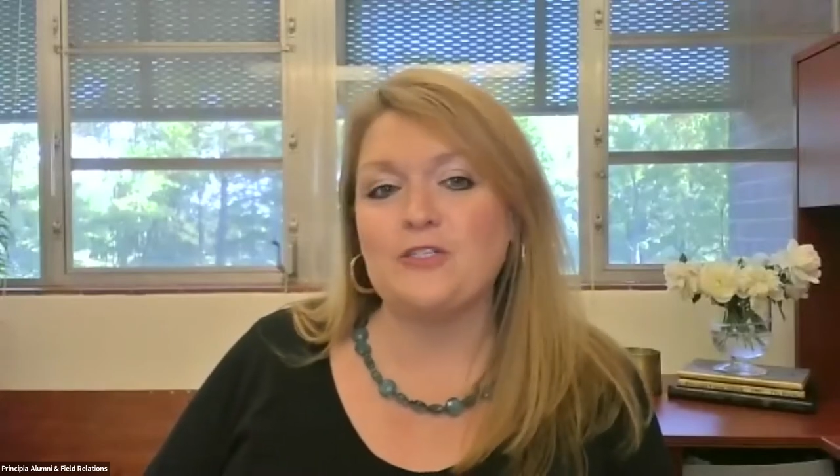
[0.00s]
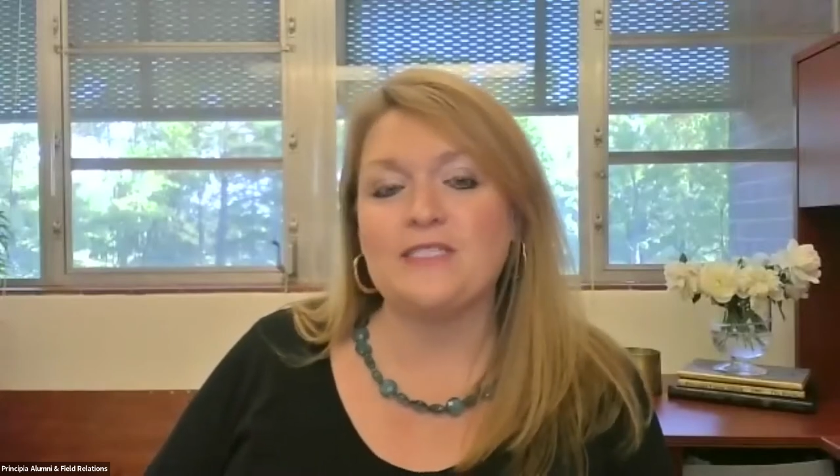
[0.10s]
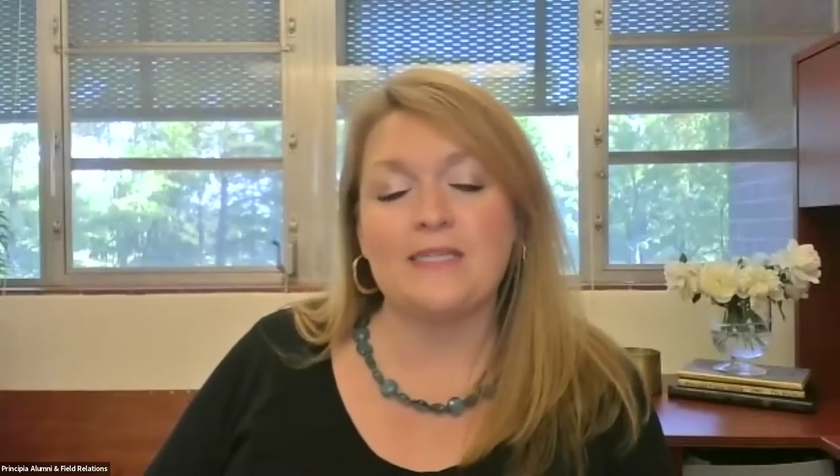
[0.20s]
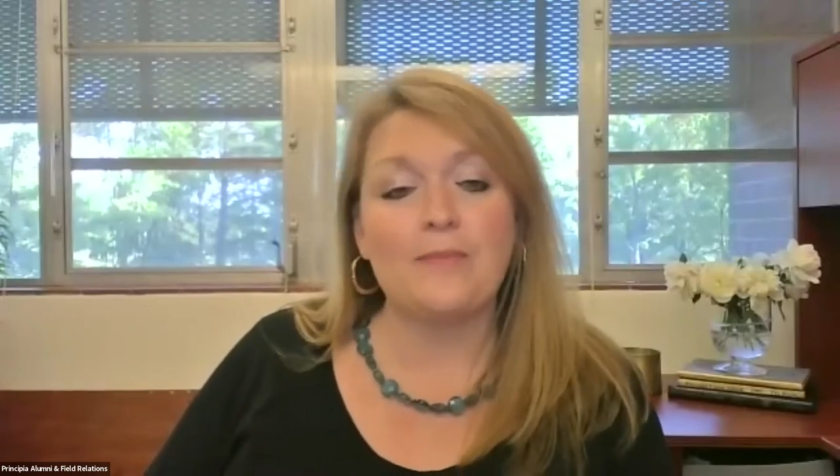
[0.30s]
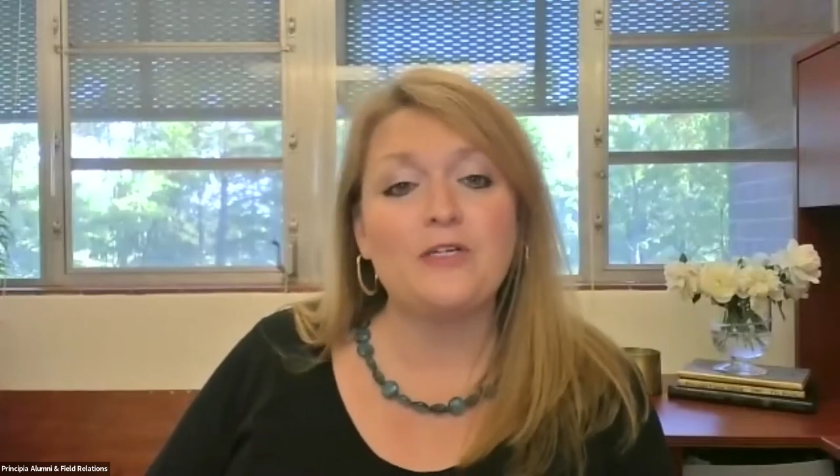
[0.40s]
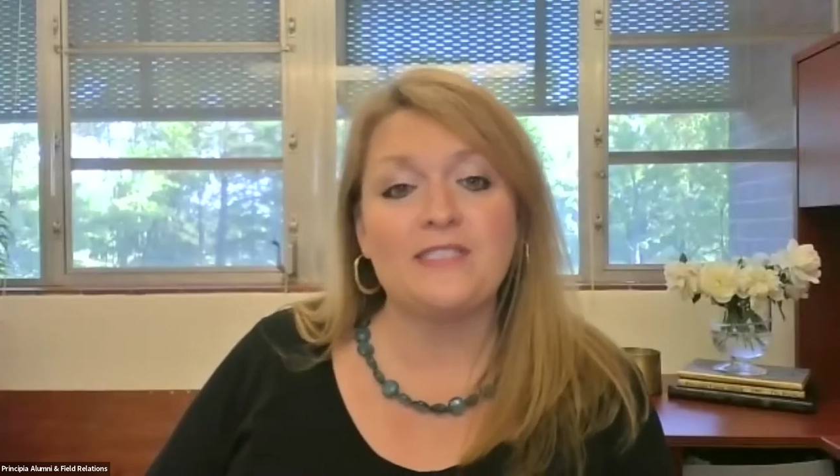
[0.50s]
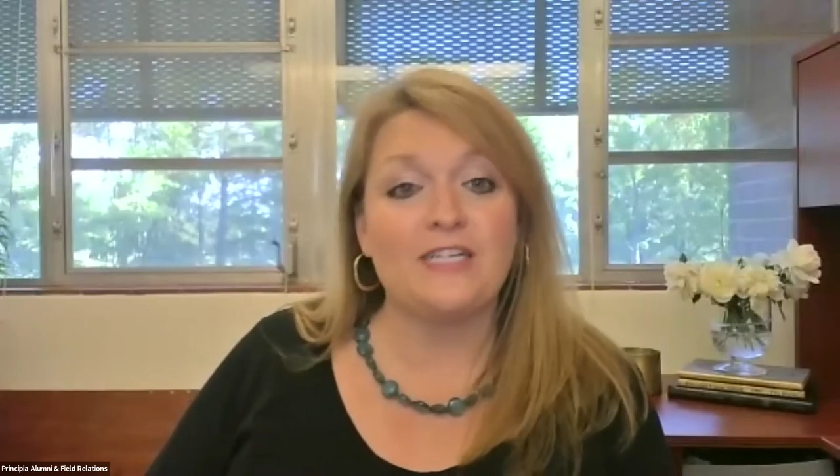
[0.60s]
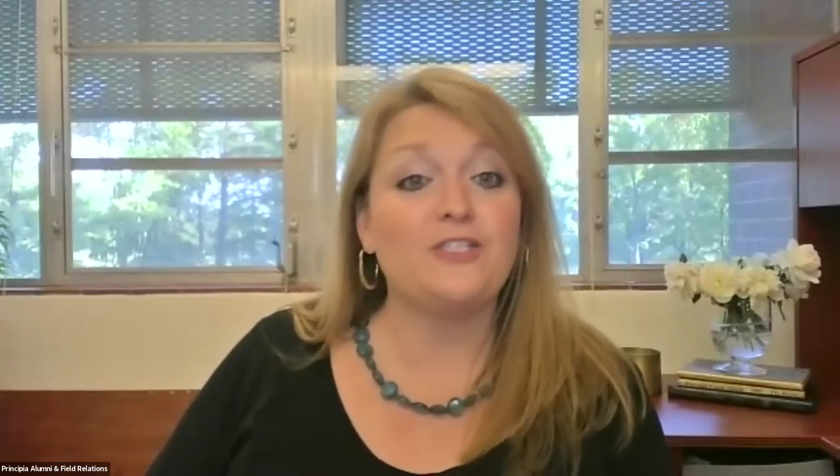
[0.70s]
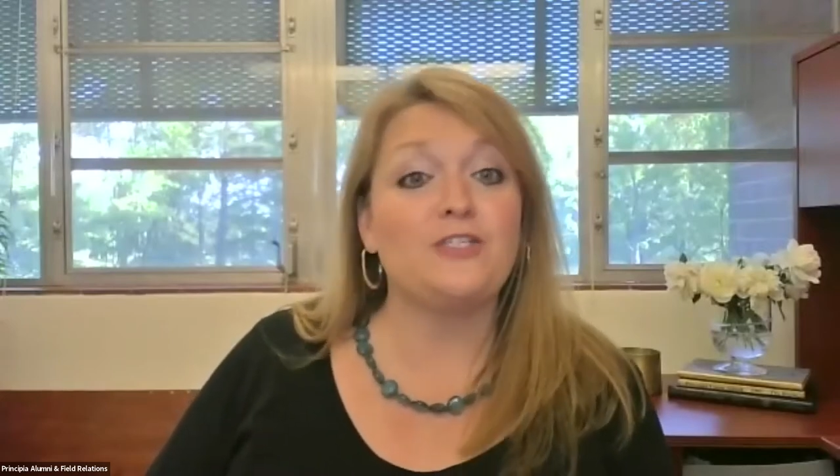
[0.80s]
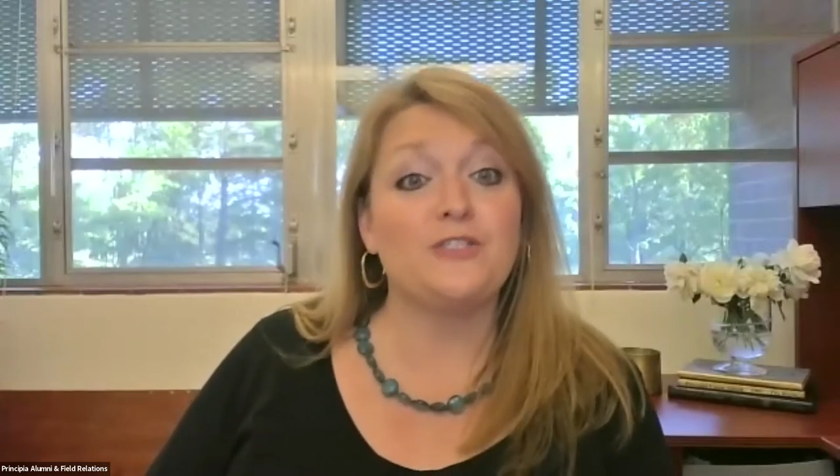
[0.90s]
summer
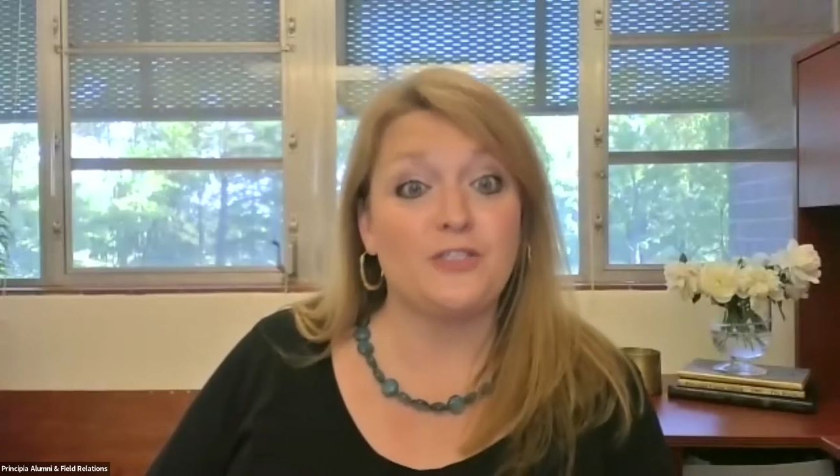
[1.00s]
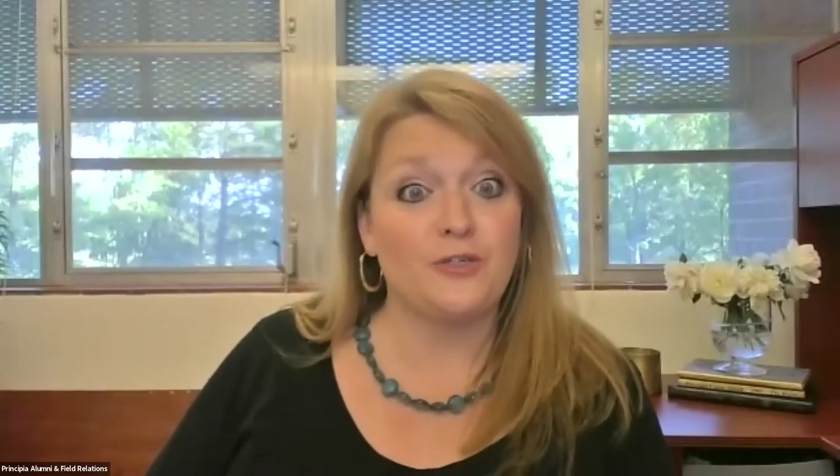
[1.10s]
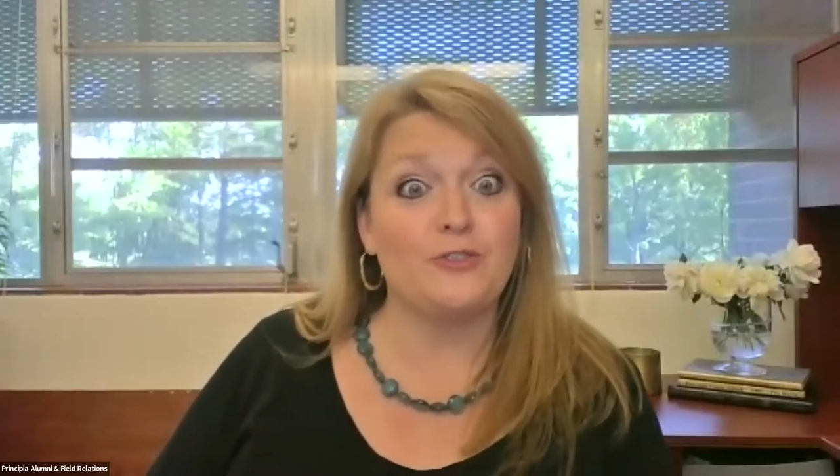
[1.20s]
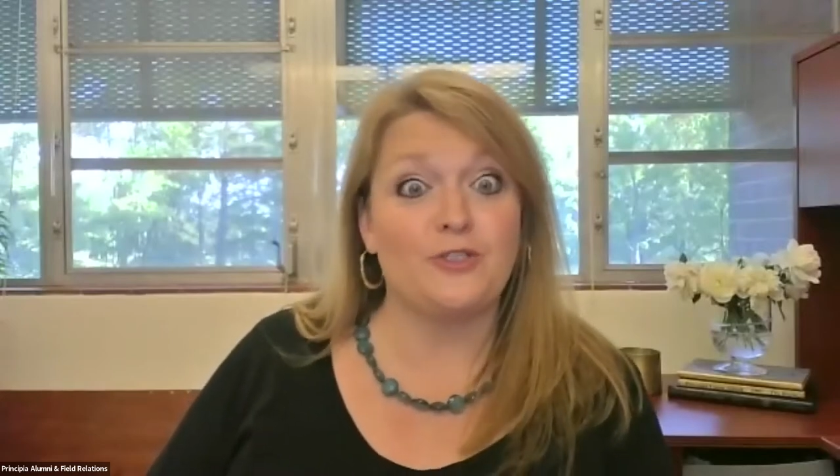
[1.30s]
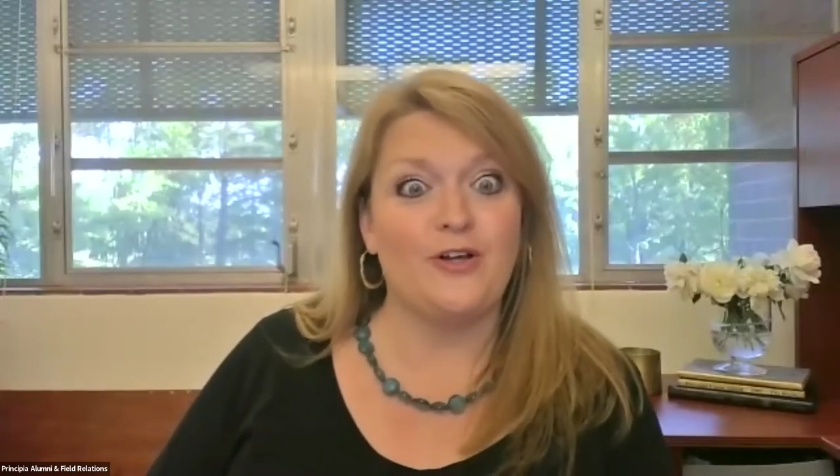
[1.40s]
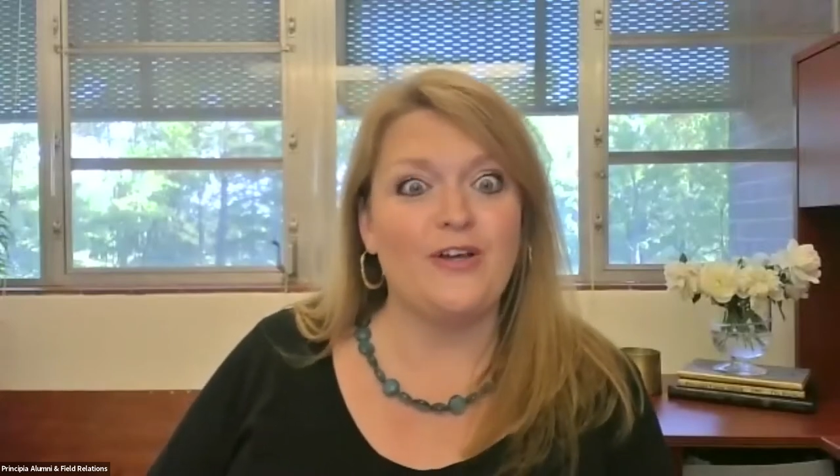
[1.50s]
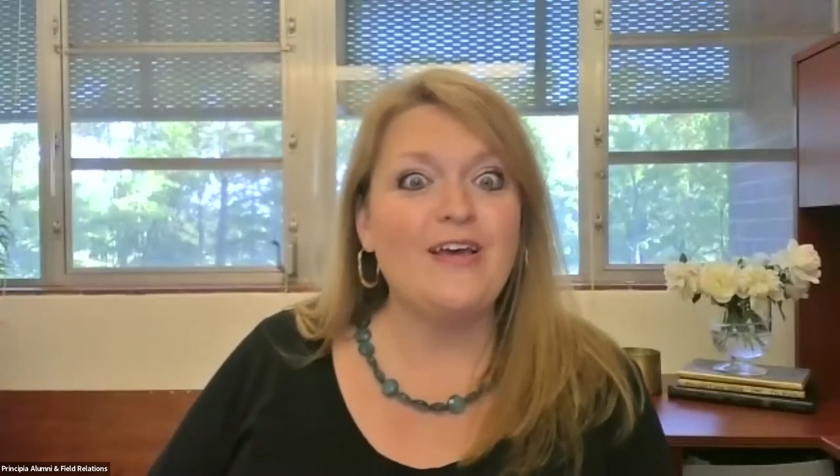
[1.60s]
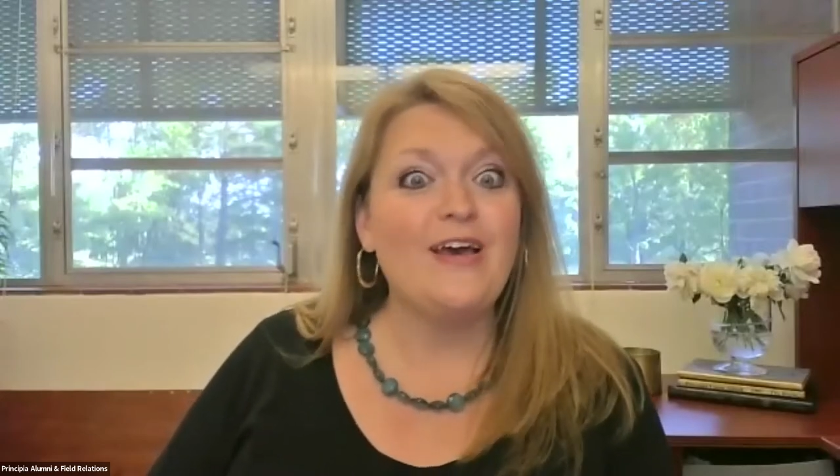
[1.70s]
session social